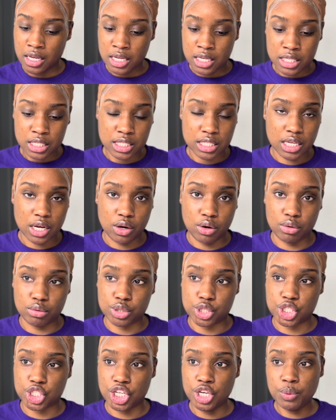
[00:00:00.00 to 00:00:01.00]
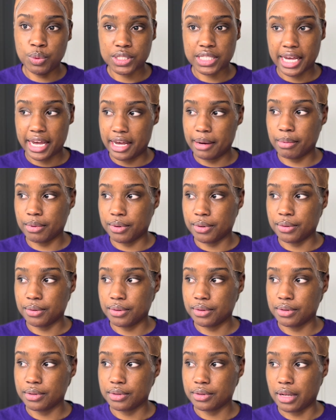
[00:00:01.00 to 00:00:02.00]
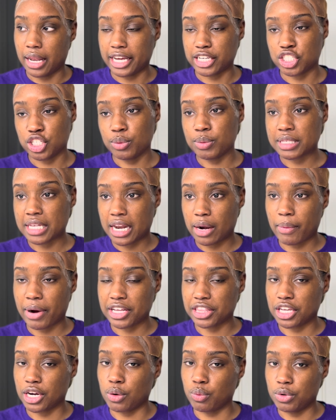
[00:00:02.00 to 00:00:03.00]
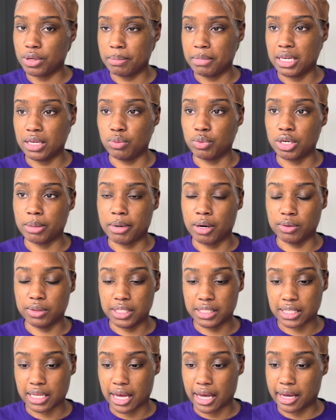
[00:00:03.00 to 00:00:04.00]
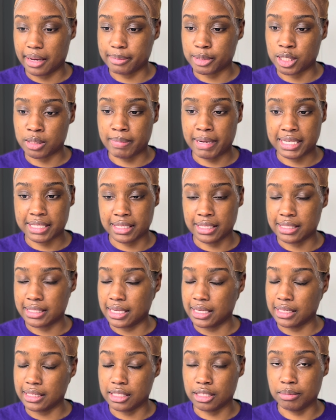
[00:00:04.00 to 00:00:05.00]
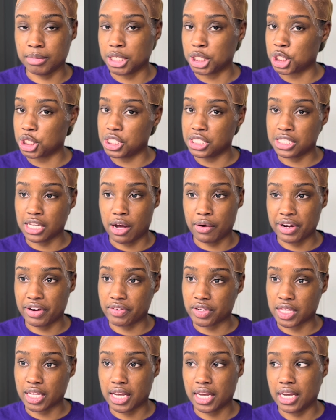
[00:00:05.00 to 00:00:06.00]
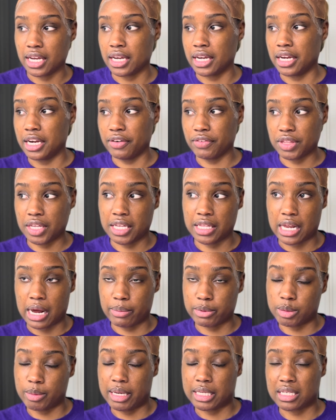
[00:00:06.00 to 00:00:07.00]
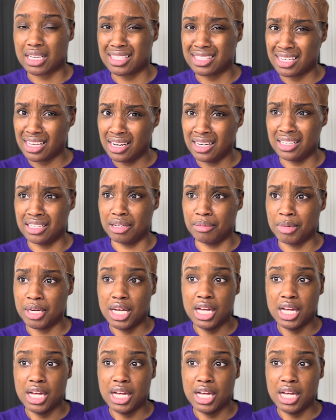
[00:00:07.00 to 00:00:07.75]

So she was able, like, she was standing right there with me when the police came, just basically telling them that she saw everything, and everything that I was basically telling them,